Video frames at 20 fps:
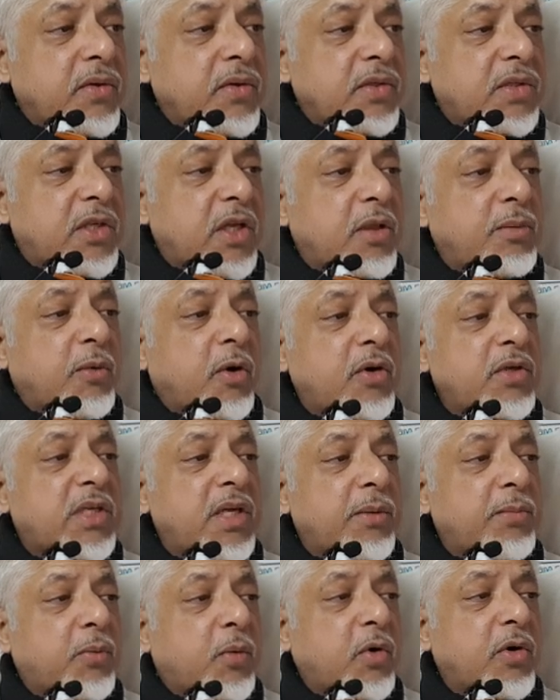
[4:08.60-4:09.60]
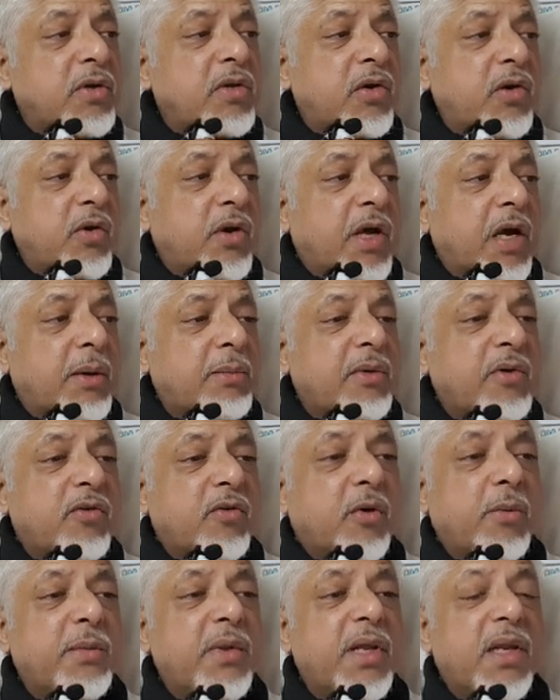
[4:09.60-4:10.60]
So the most important requirement of
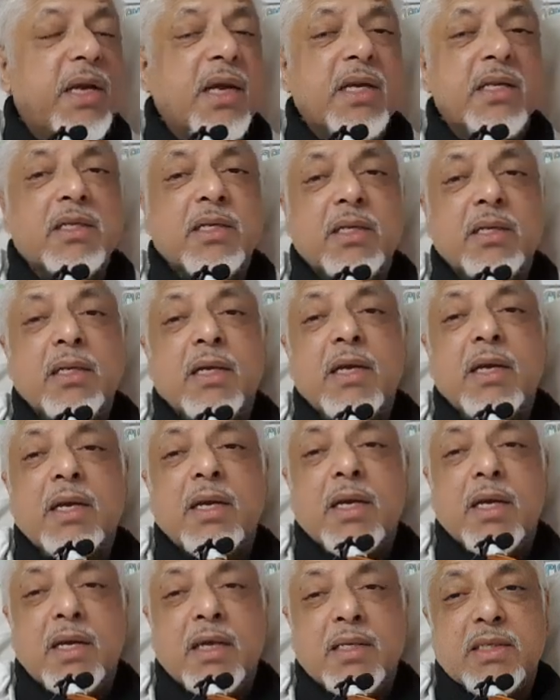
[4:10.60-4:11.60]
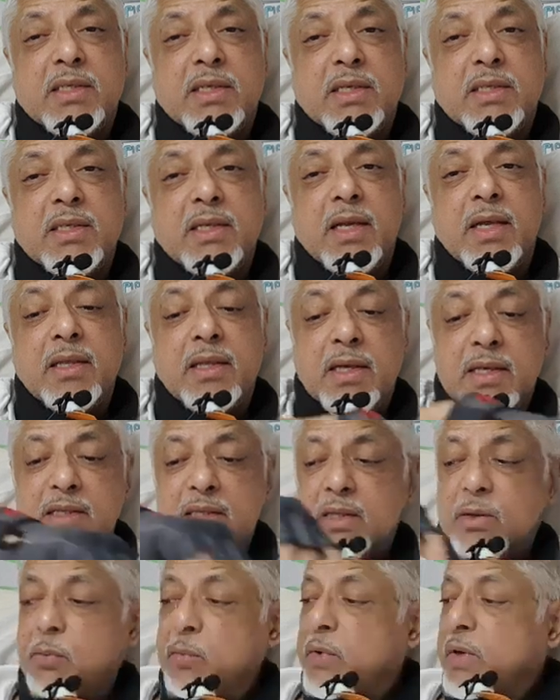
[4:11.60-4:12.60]
communication is listening. And
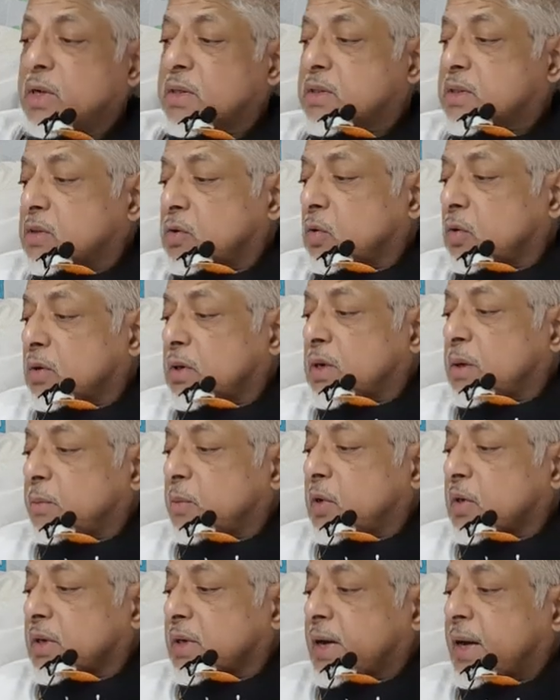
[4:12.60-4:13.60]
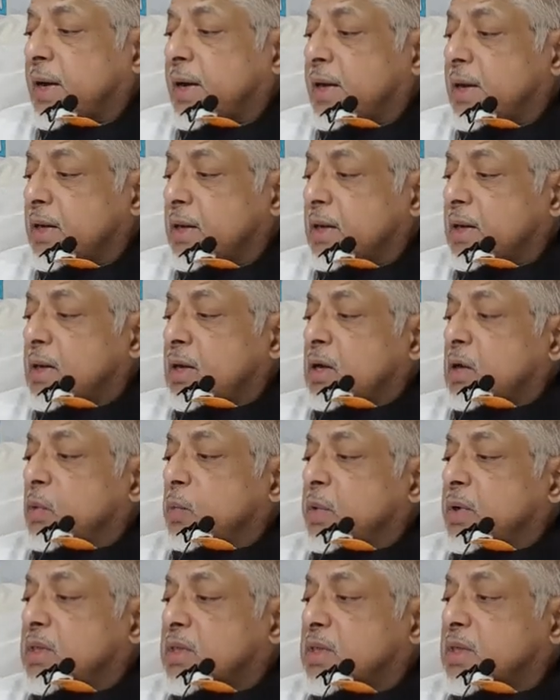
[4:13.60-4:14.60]
this, we are talking about I,
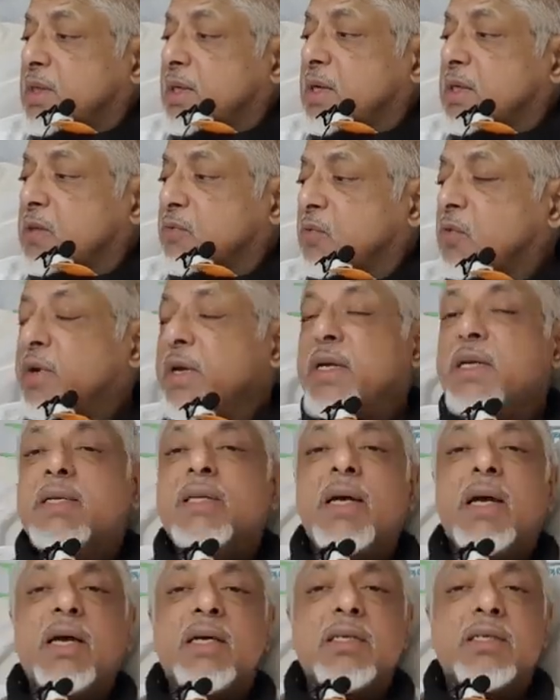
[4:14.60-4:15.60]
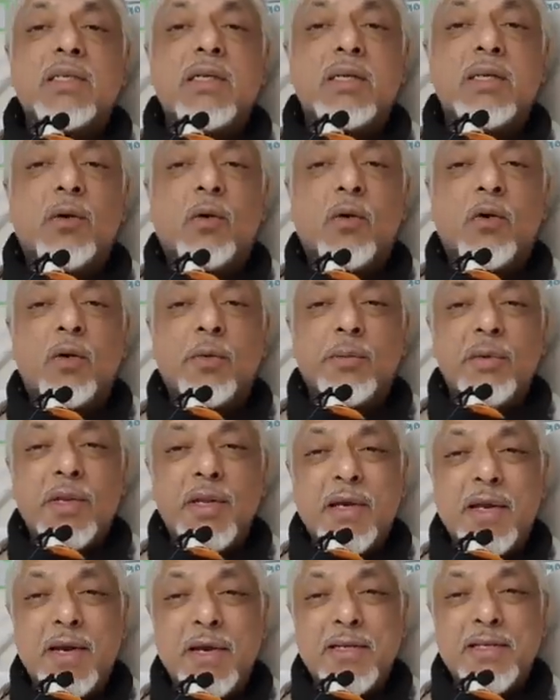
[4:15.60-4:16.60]
which stands for interaction or
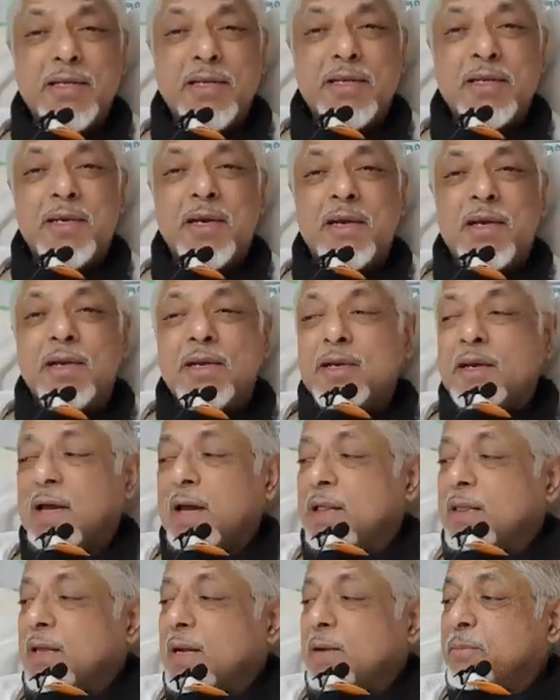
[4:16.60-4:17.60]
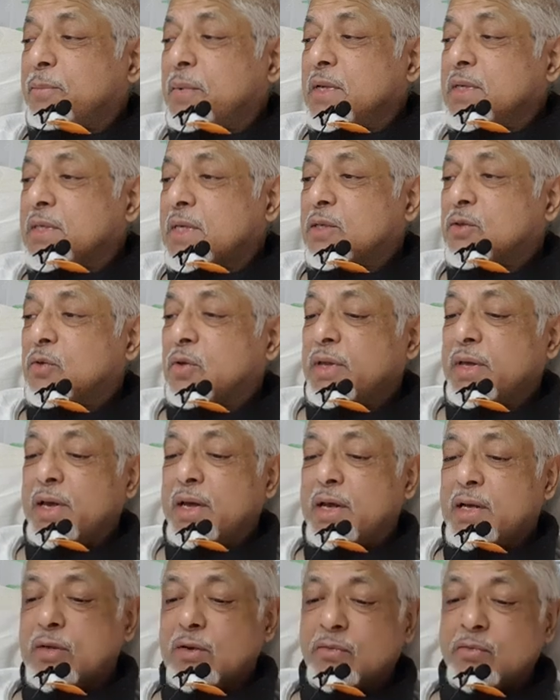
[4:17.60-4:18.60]
communication. And that brings us to the
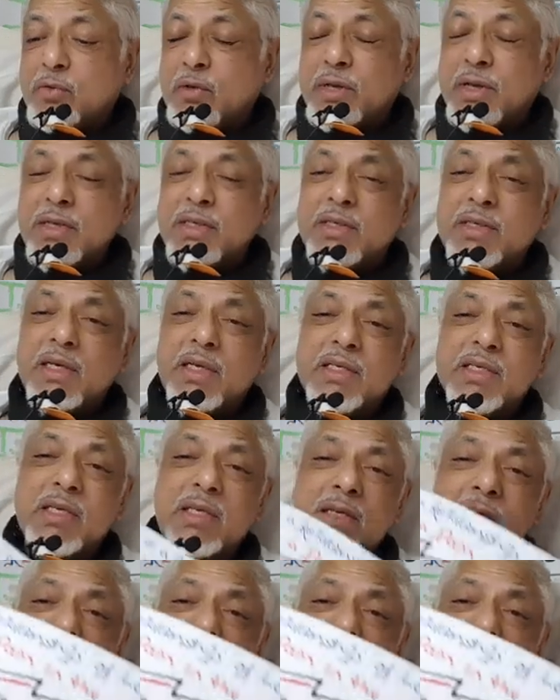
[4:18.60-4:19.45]
end of today's session.